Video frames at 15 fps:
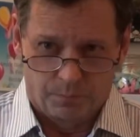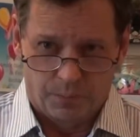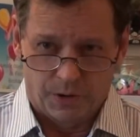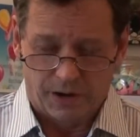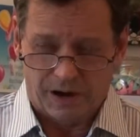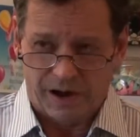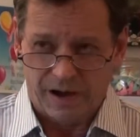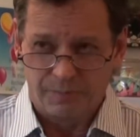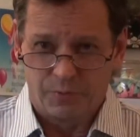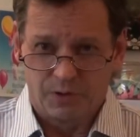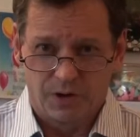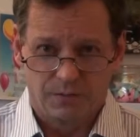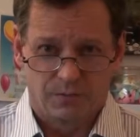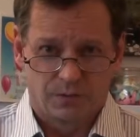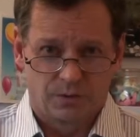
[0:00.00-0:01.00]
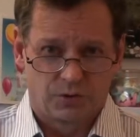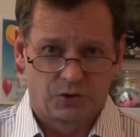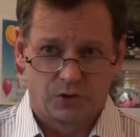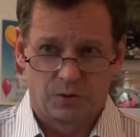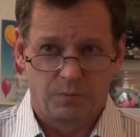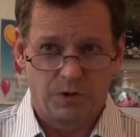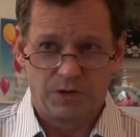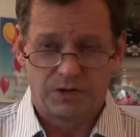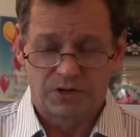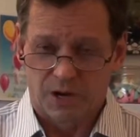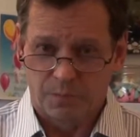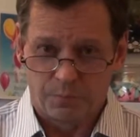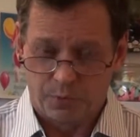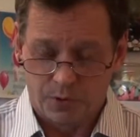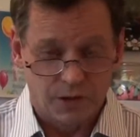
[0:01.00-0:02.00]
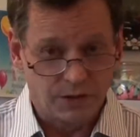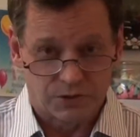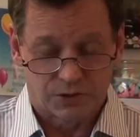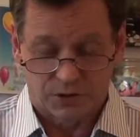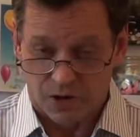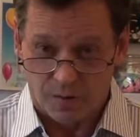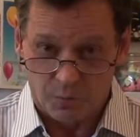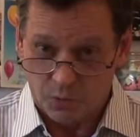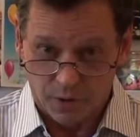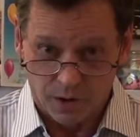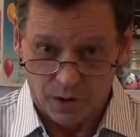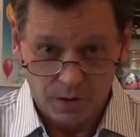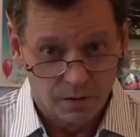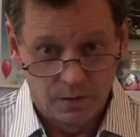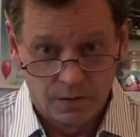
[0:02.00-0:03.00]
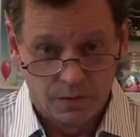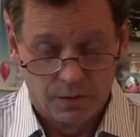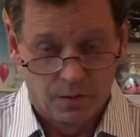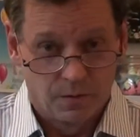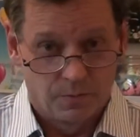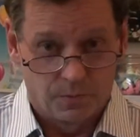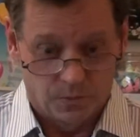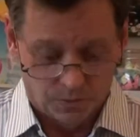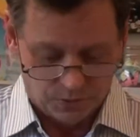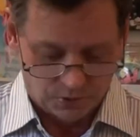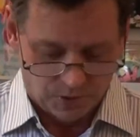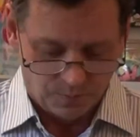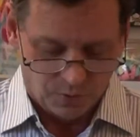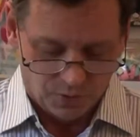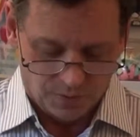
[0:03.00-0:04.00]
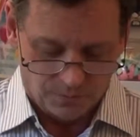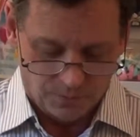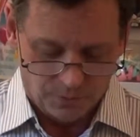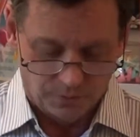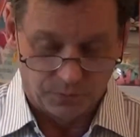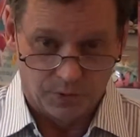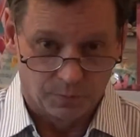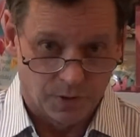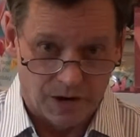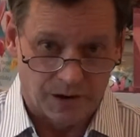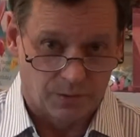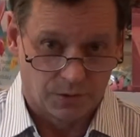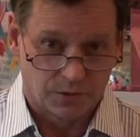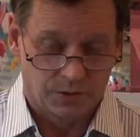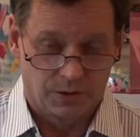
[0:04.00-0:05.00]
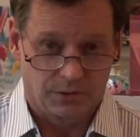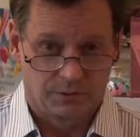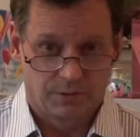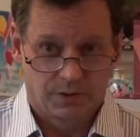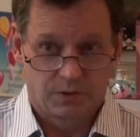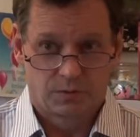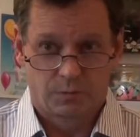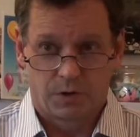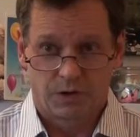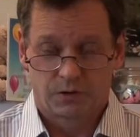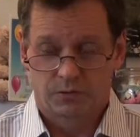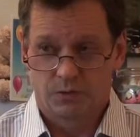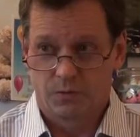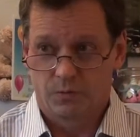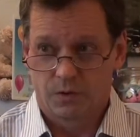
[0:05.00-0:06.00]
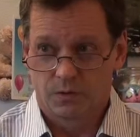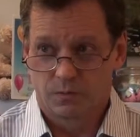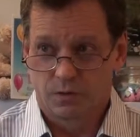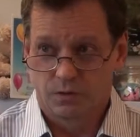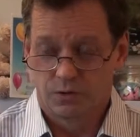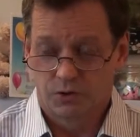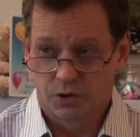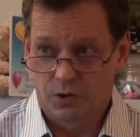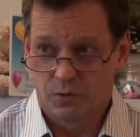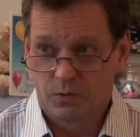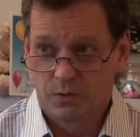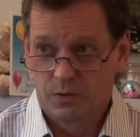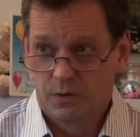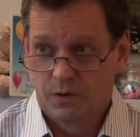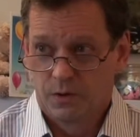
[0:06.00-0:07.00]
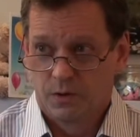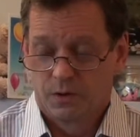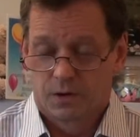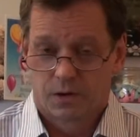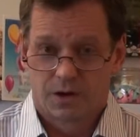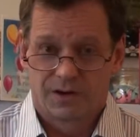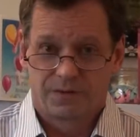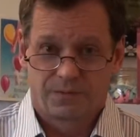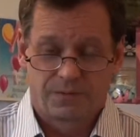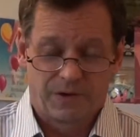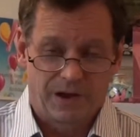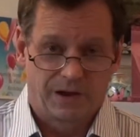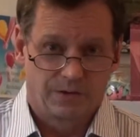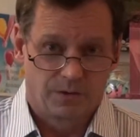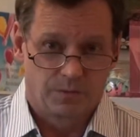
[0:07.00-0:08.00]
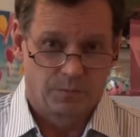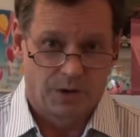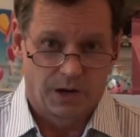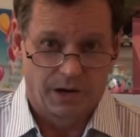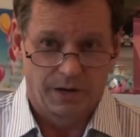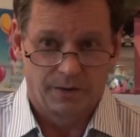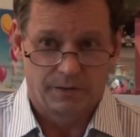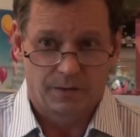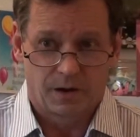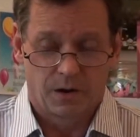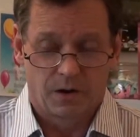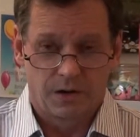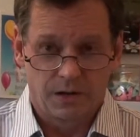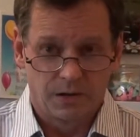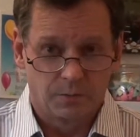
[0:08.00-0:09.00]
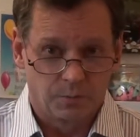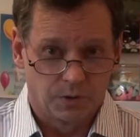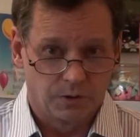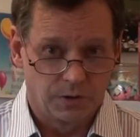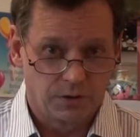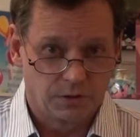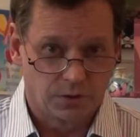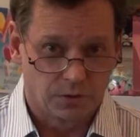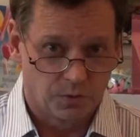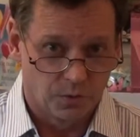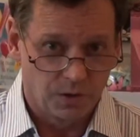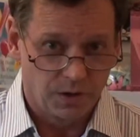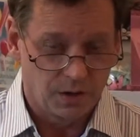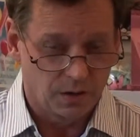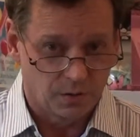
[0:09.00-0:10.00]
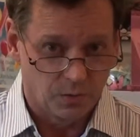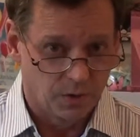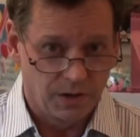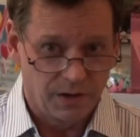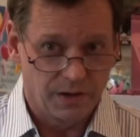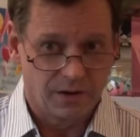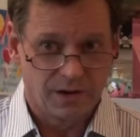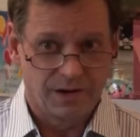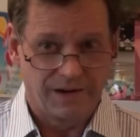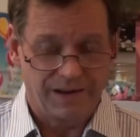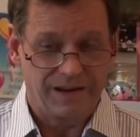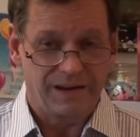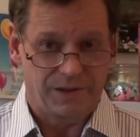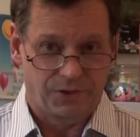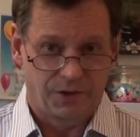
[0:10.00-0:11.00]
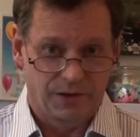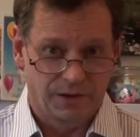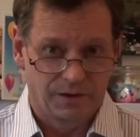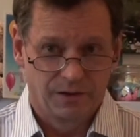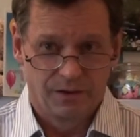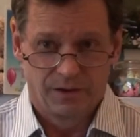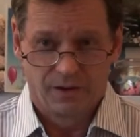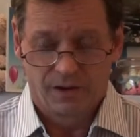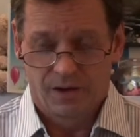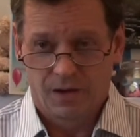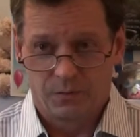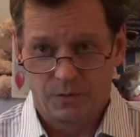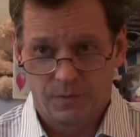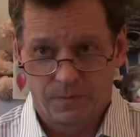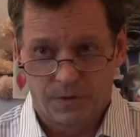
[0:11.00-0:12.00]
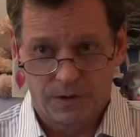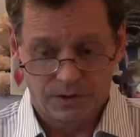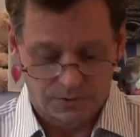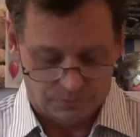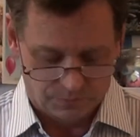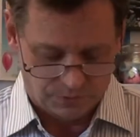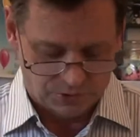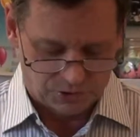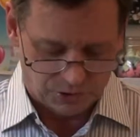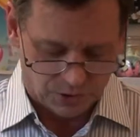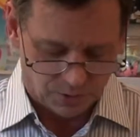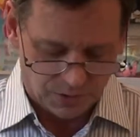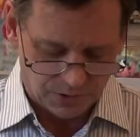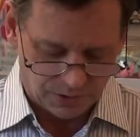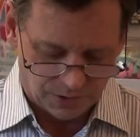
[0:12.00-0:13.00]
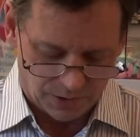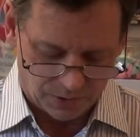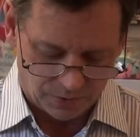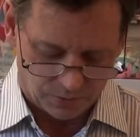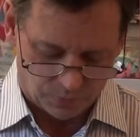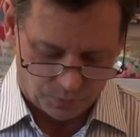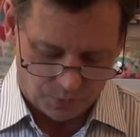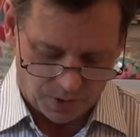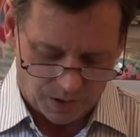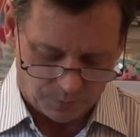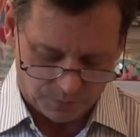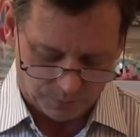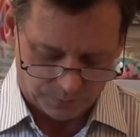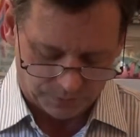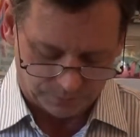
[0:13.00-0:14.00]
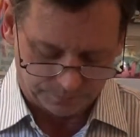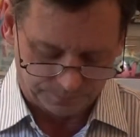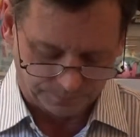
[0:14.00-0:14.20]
But I believe that there should be some place somewhere for some level of democracy, especially when we're so confounded by our inability to agree on anything and we face serious national problems.